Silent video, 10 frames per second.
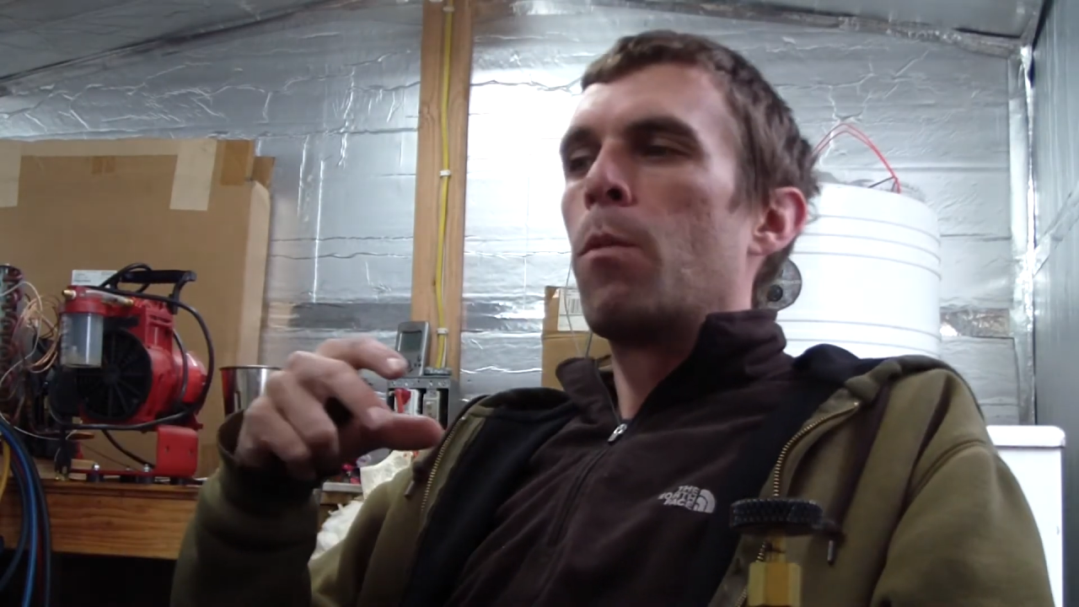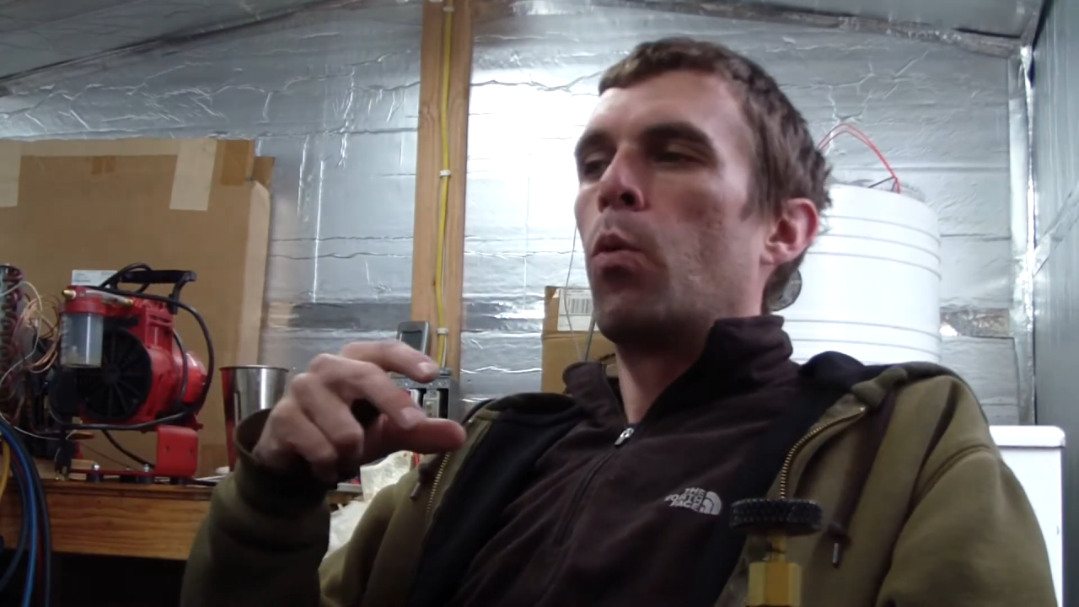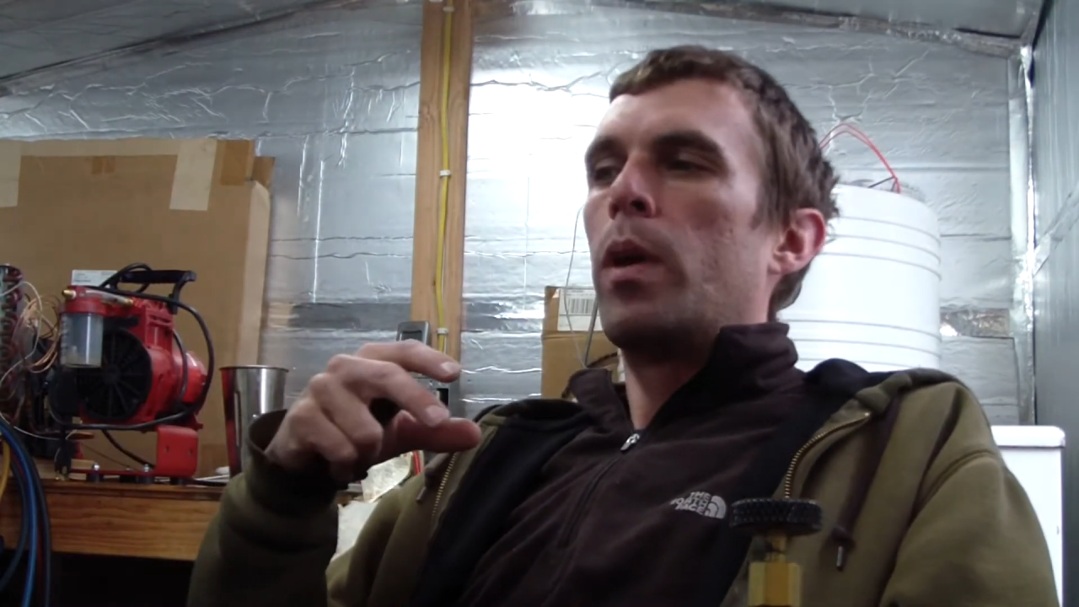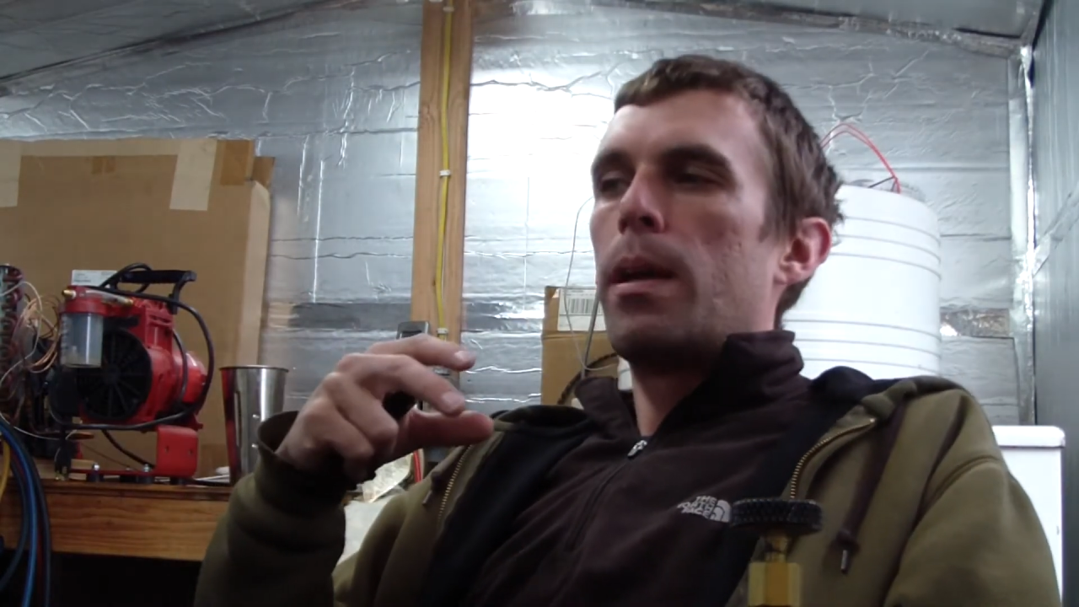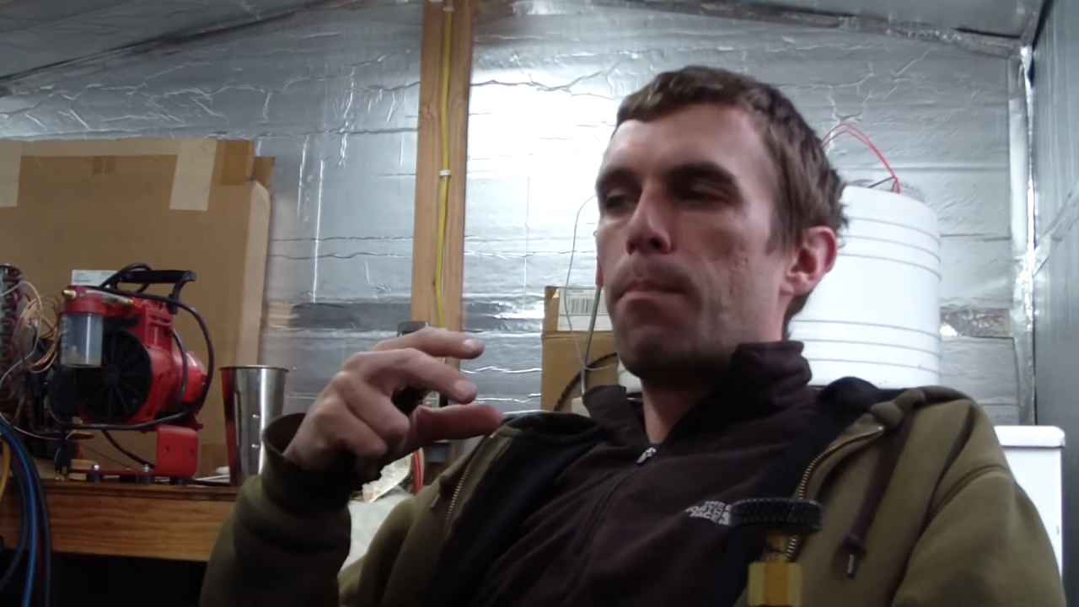
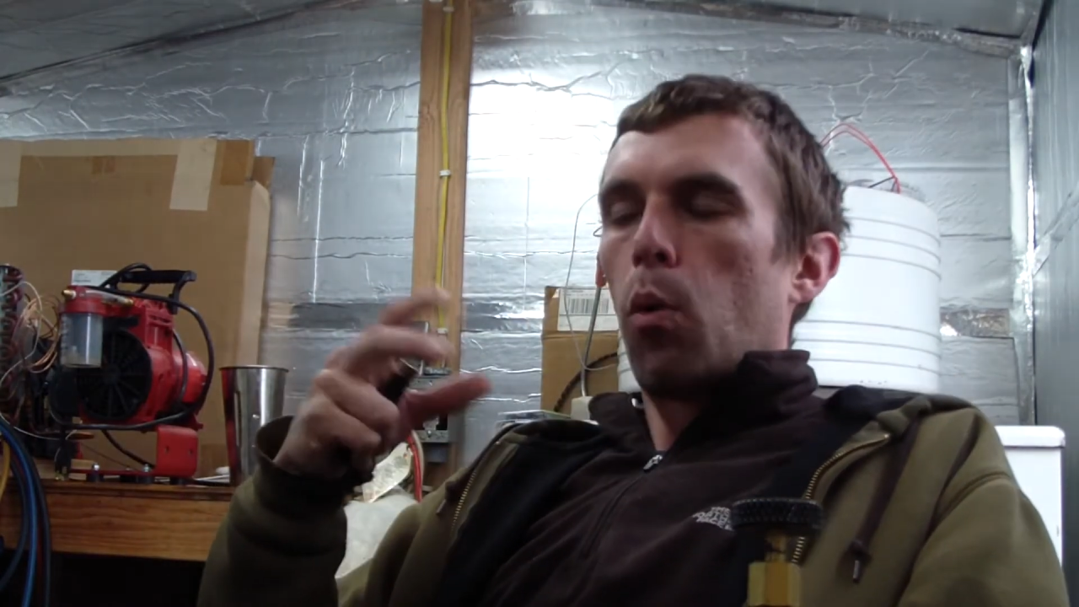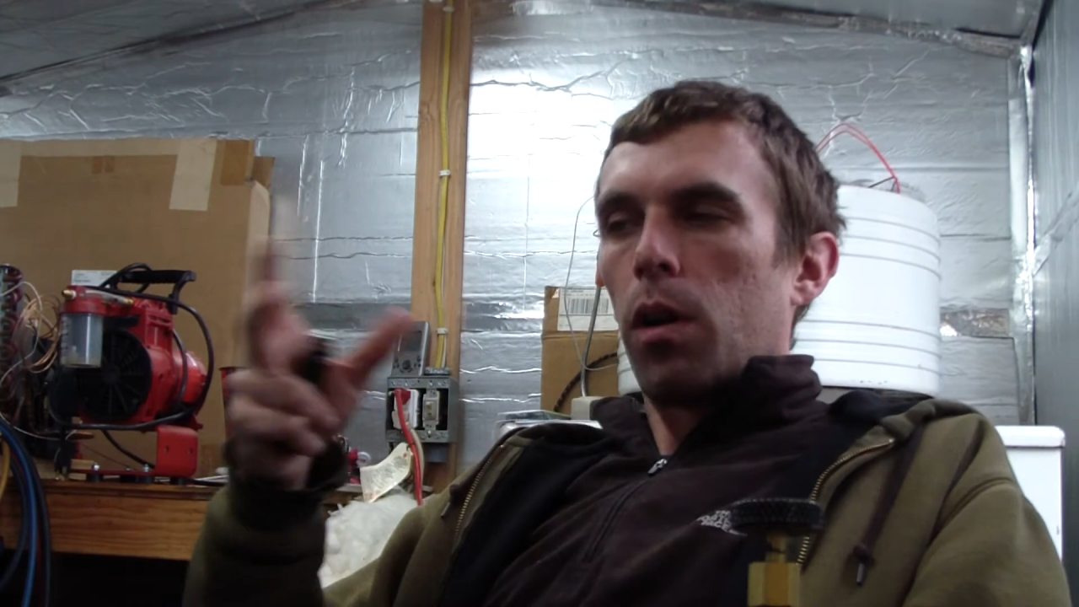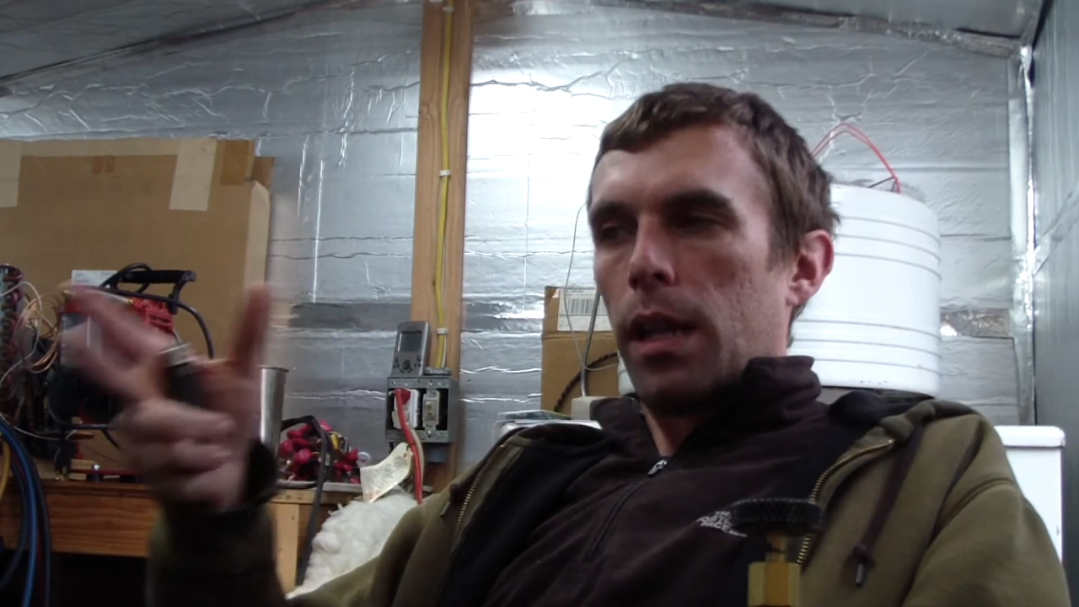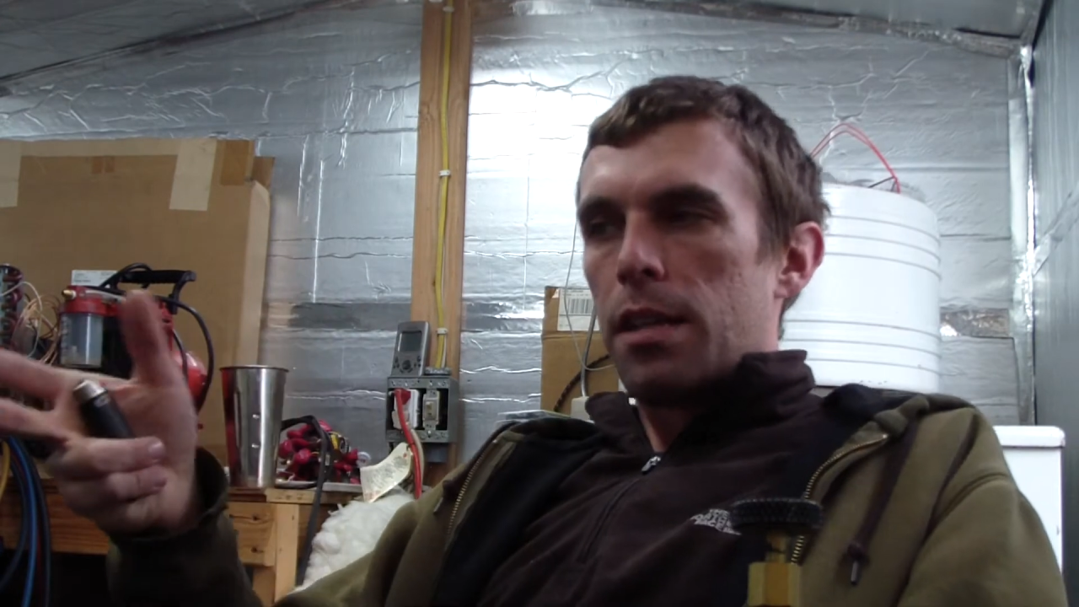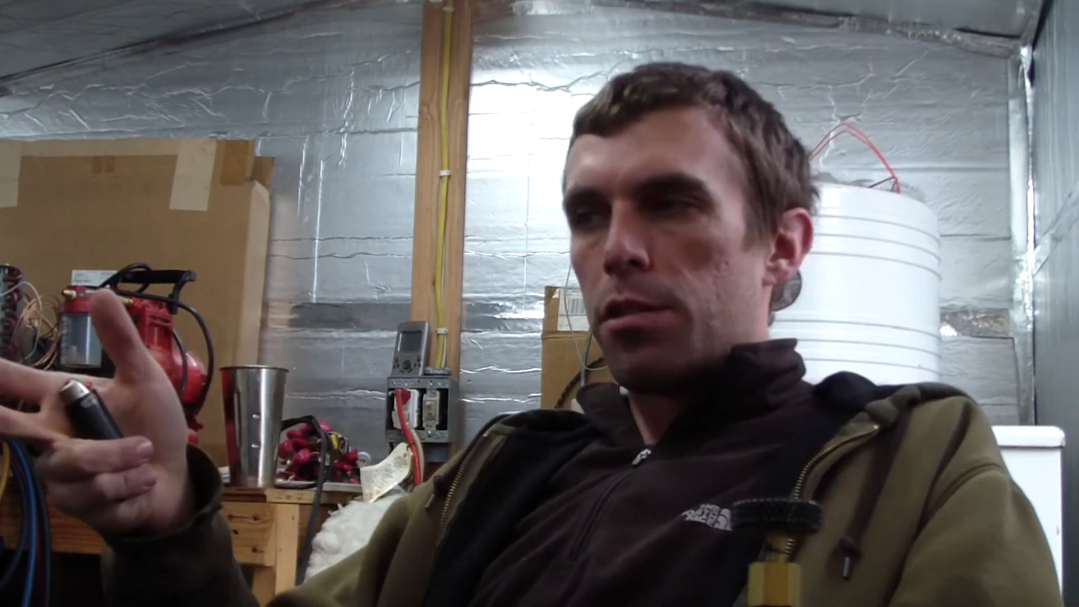We more
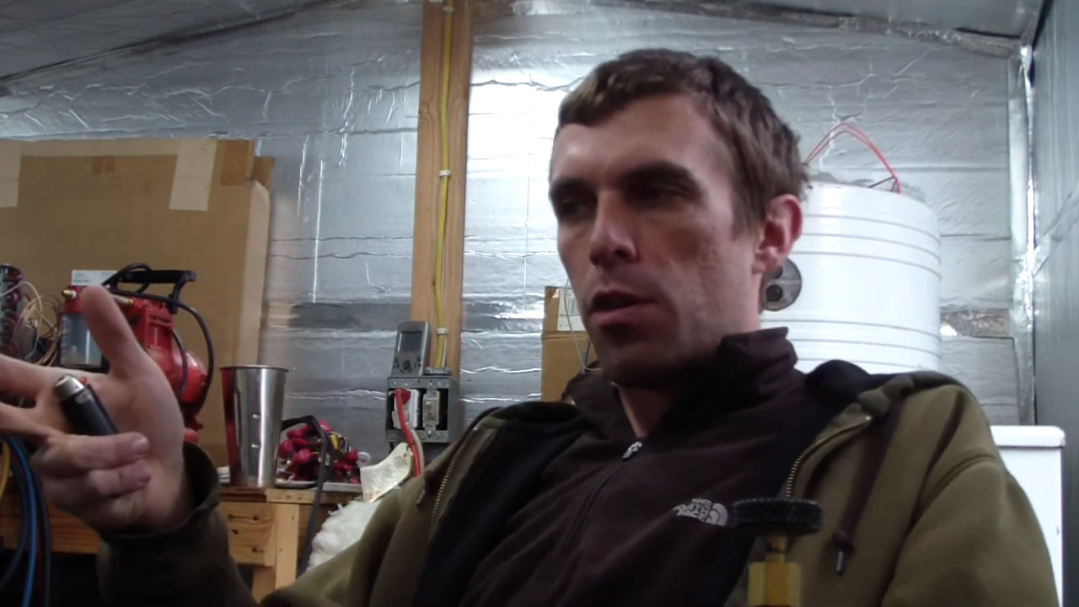or less